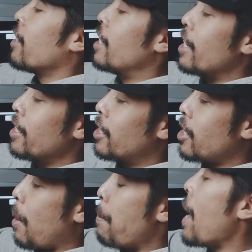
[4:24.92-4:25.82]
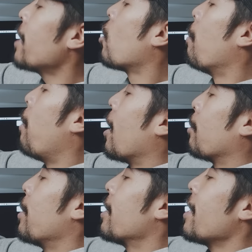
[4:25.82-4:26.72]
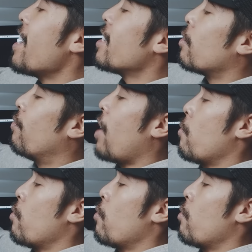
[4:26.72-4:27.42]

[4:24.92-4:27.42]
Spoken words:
this main compartment is very